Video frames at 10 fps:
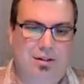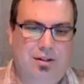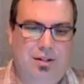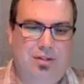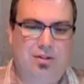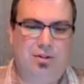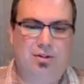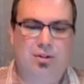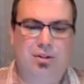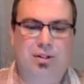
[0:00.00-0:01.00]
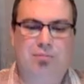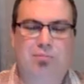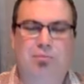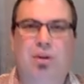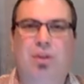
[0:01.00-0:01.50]
These early
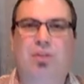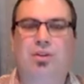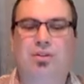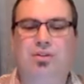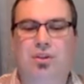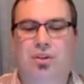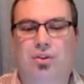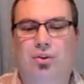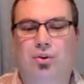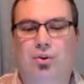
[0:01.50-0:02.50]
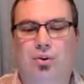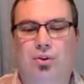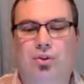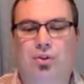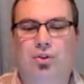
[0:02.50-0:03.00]
brethren took
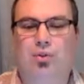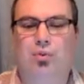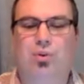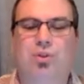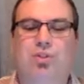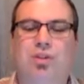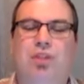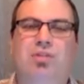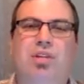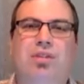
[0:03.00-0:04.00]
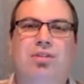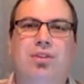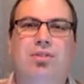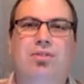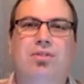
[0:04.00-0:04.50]
the words of
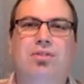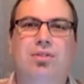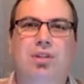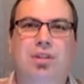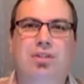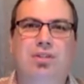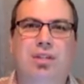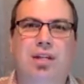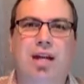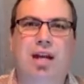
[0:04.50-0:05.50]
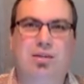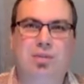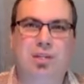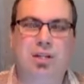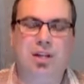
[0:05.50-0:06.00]
Jesus seriously, as
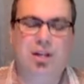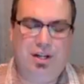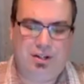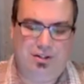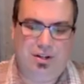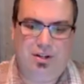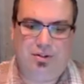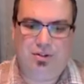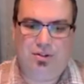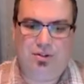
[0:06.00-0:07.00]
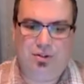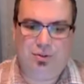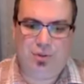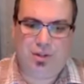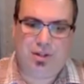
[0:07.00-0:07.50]
we continue to do
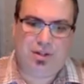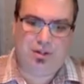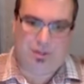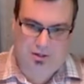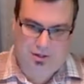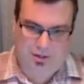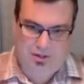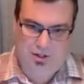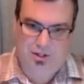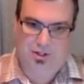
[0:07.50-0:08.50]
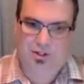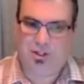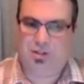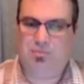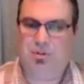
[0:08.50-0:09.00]
within our current Church
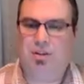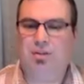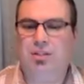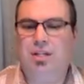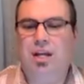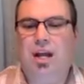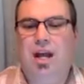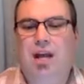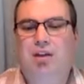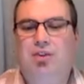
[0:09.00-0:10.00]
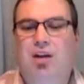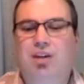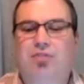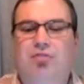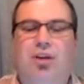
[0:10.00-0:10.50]
of the Brethren, and tried
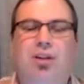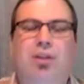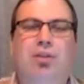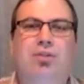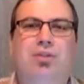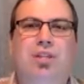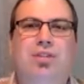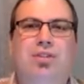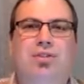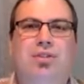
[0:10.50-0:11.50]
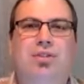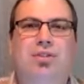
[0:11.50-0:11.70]
to follow Jesus's